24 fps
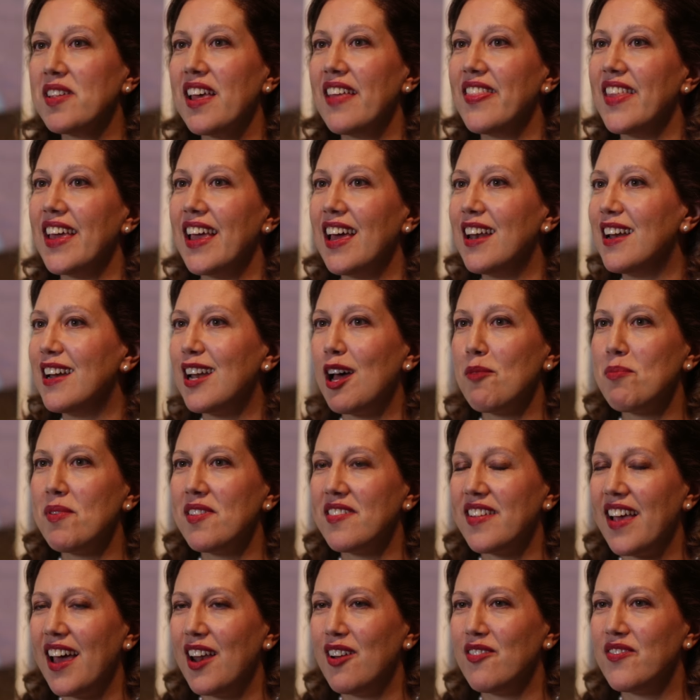and they ended up in
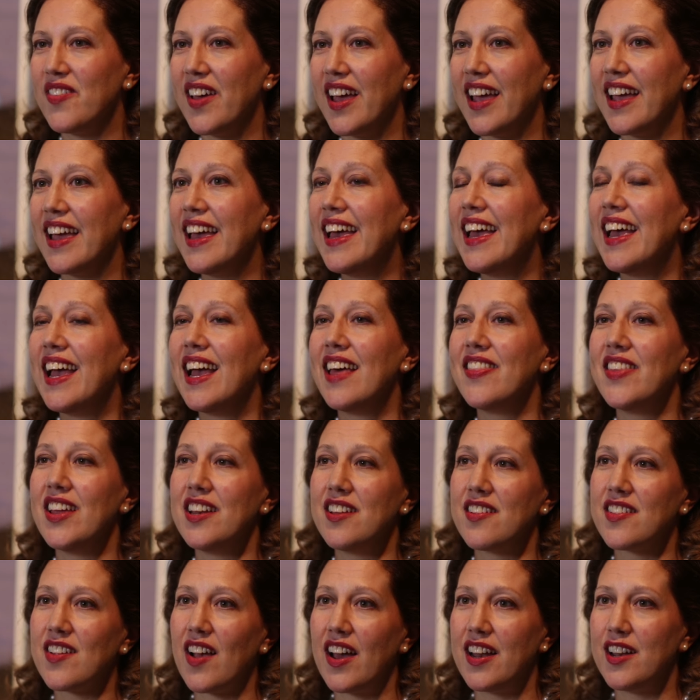Santa Fe and they
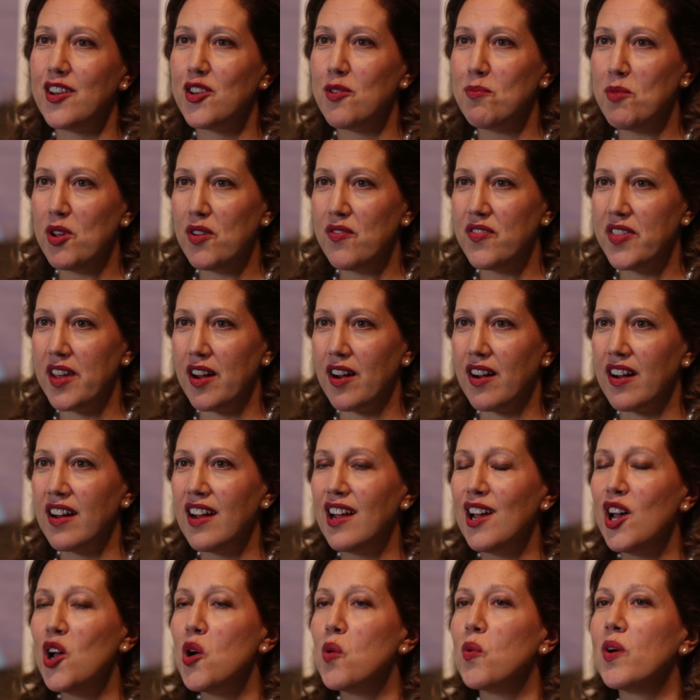decided to move there.
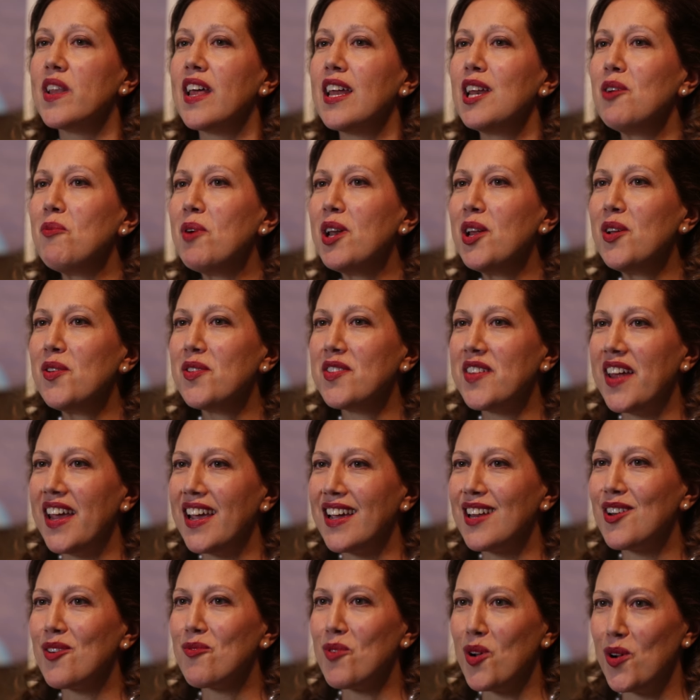Well, anyone who's
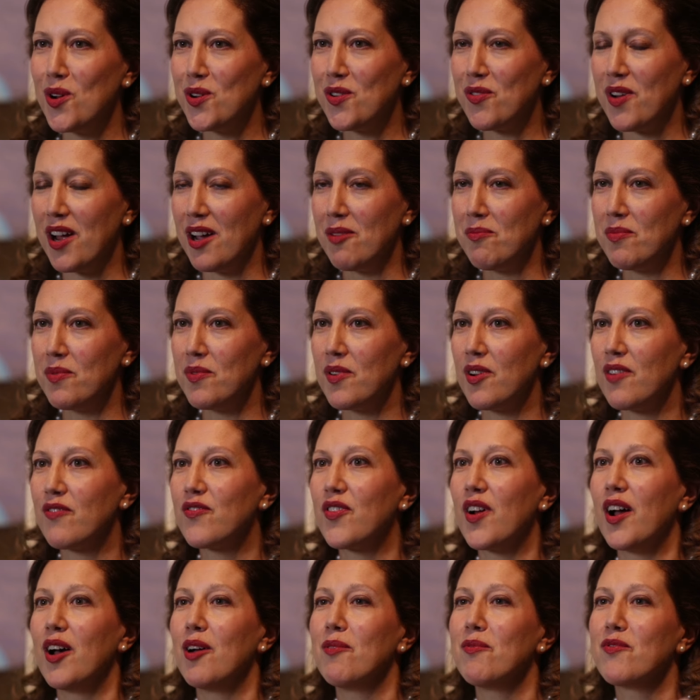taken a road trip
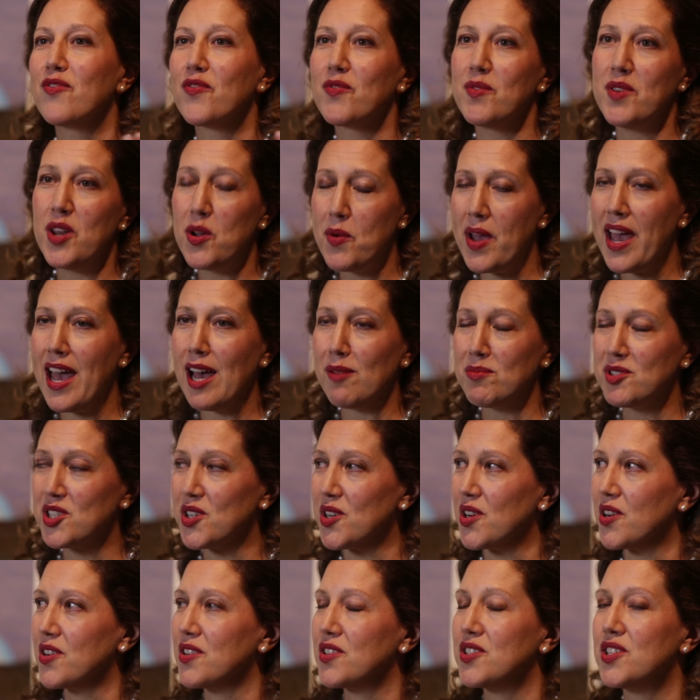from New
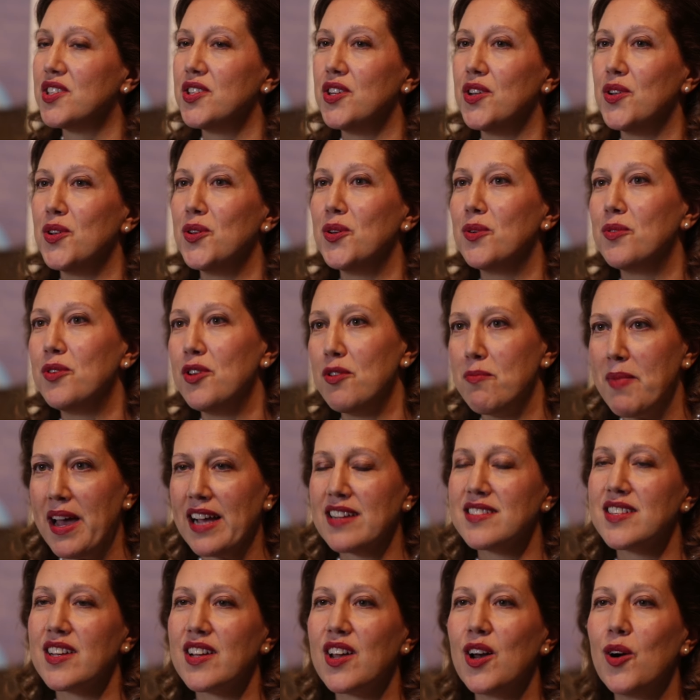Hampshire to New
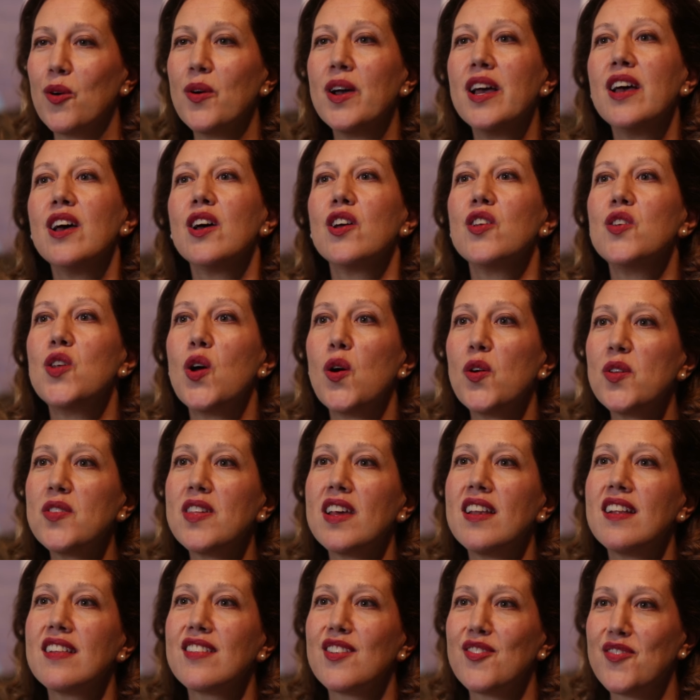Mexico knows that
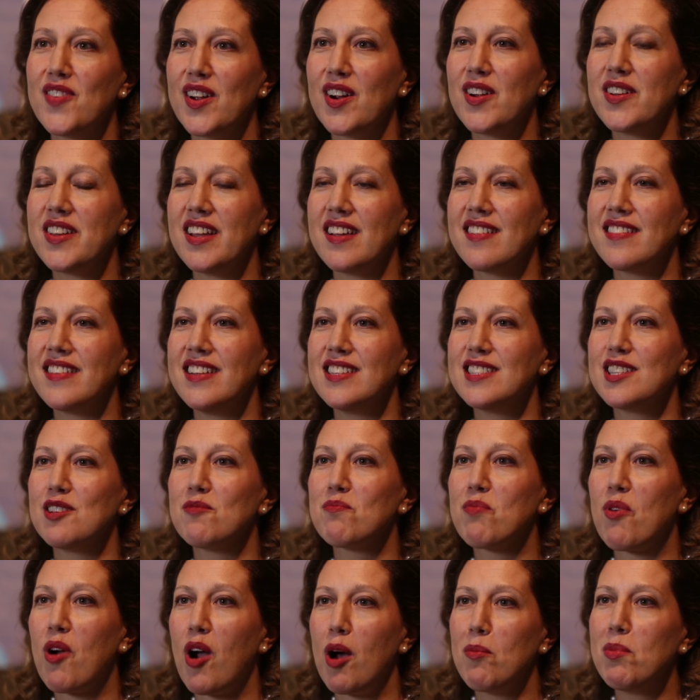it's a fair distance and
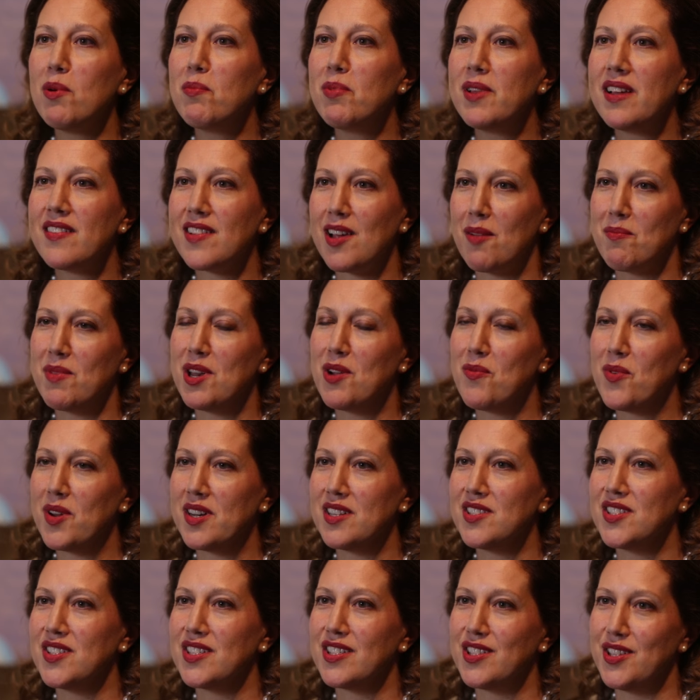probably somebody wouldn't
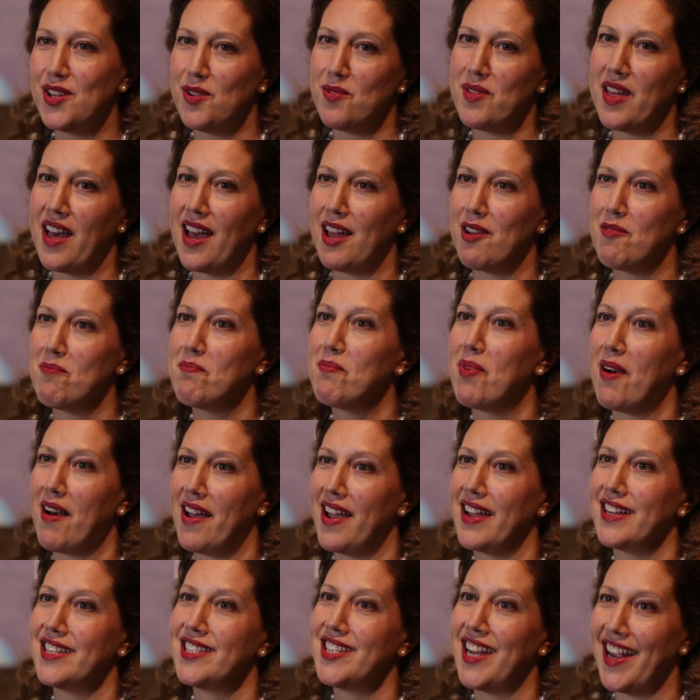just do that
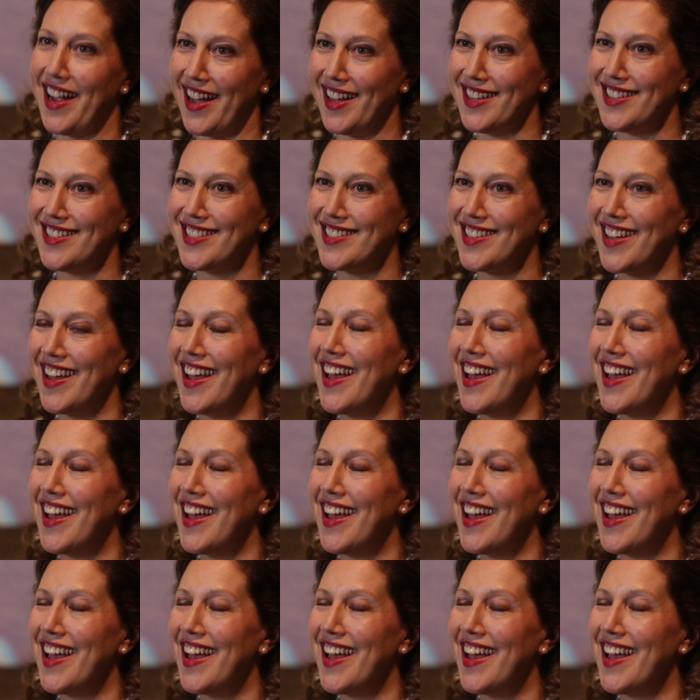by chance.